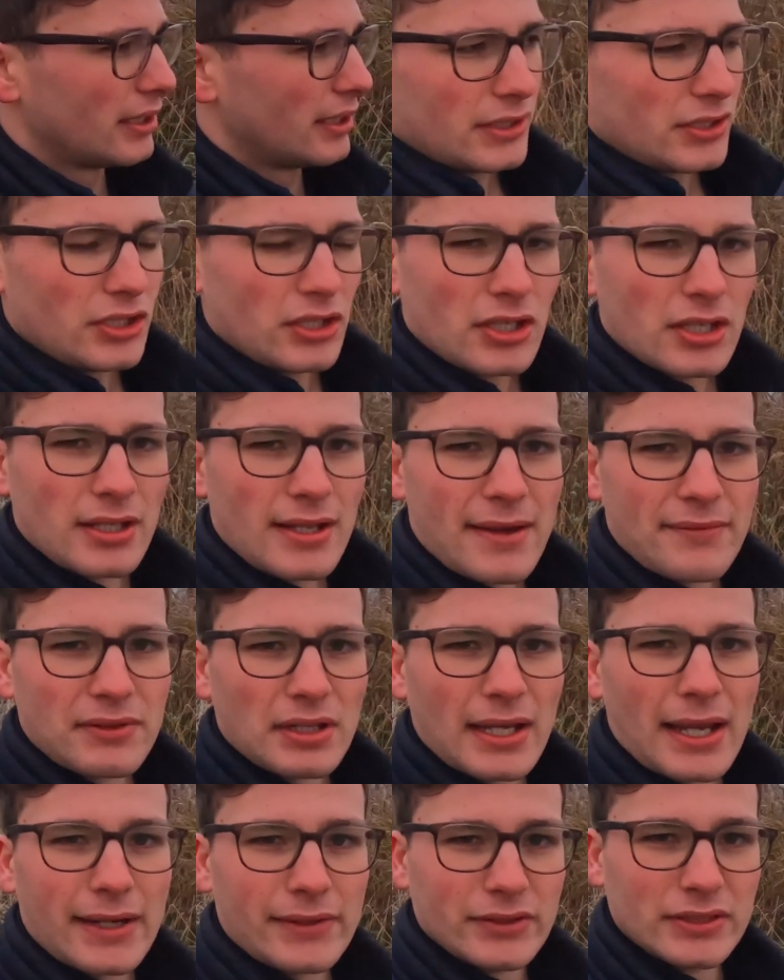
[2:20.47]
you can
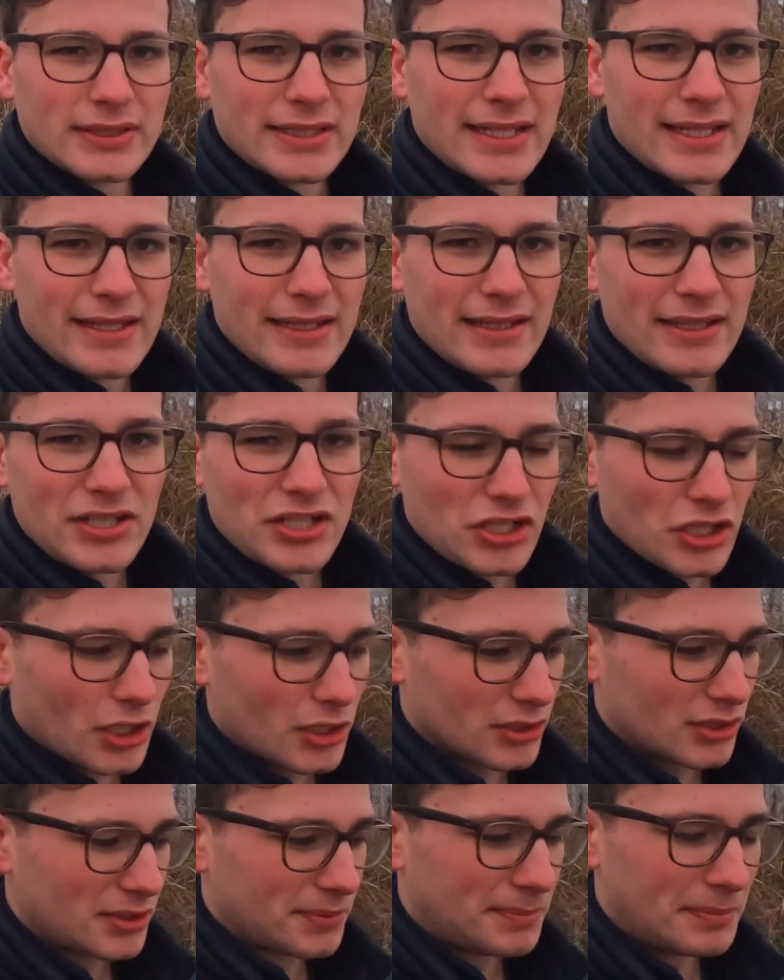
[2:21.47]
never guarantee these
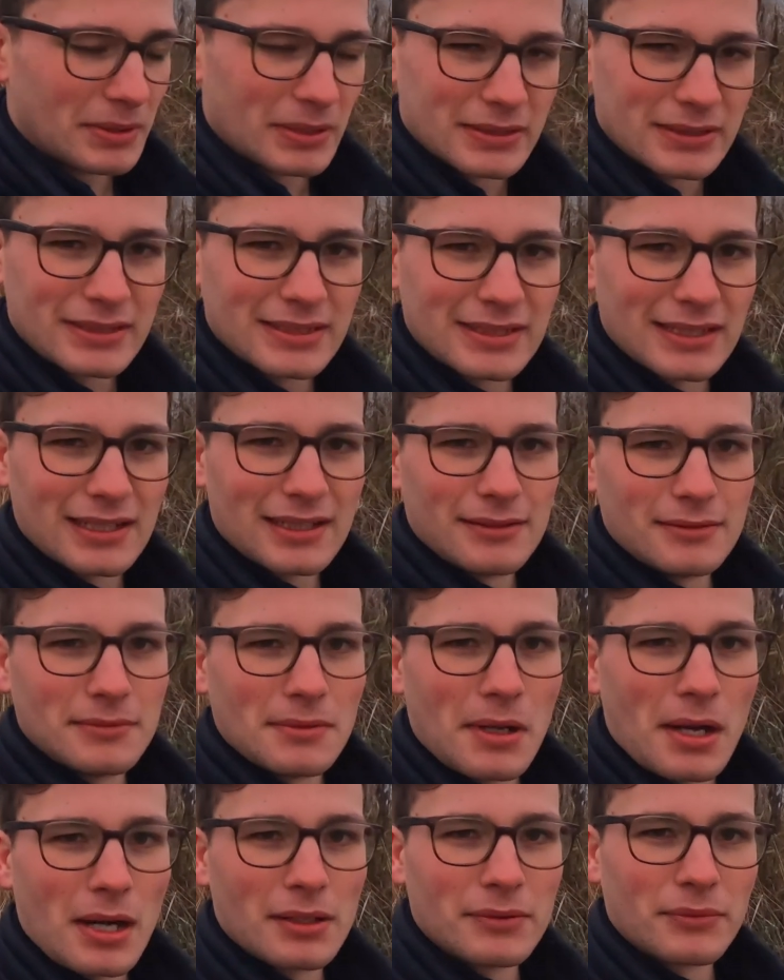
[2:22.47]
shots, but
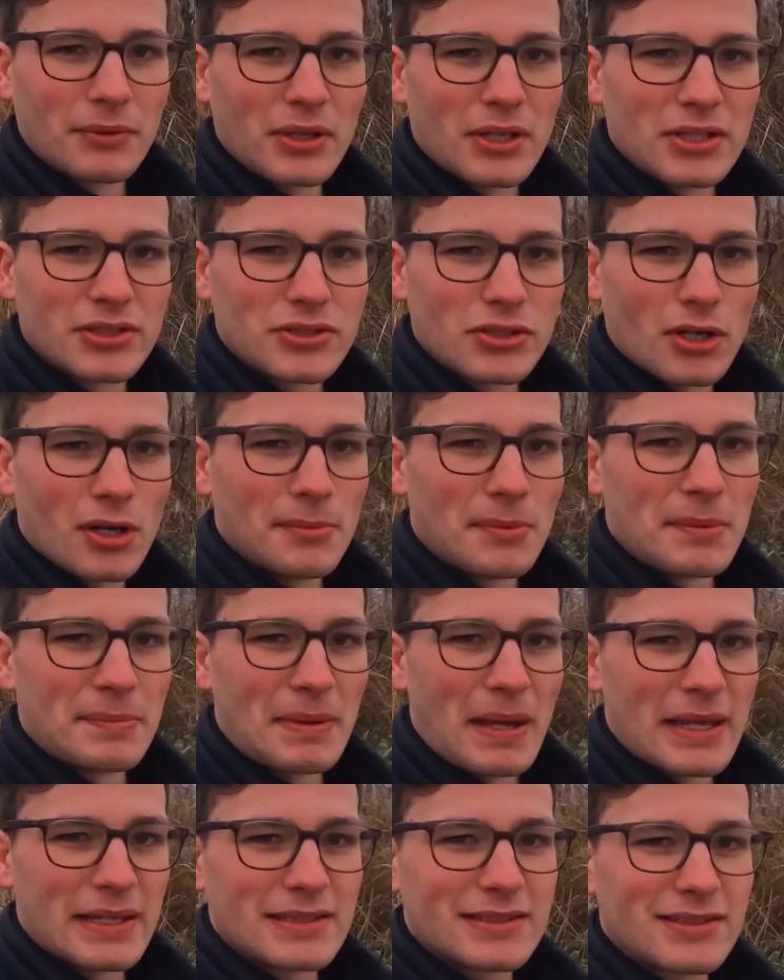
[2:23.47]
I'm going to try my
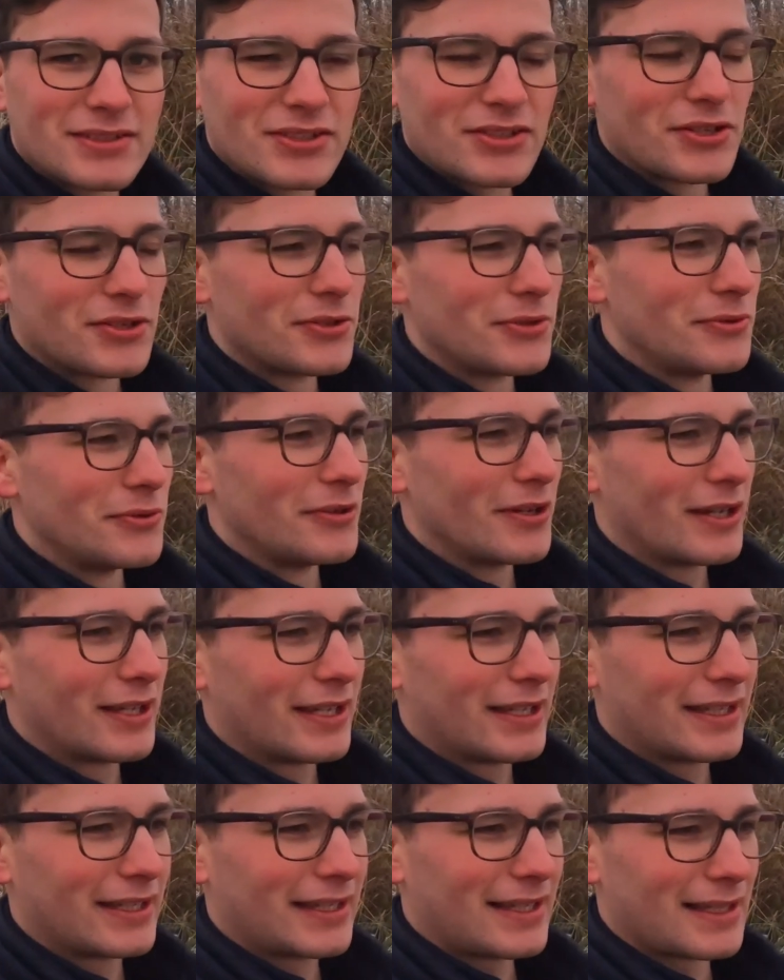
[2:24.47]
best to
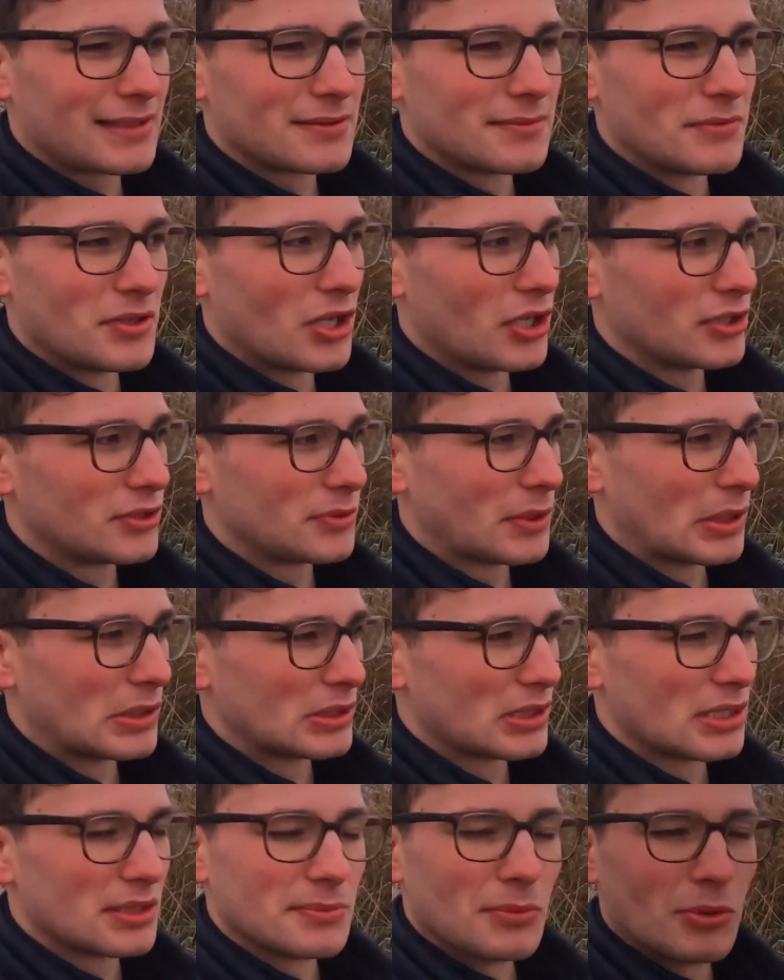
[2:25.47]
get some nice ones this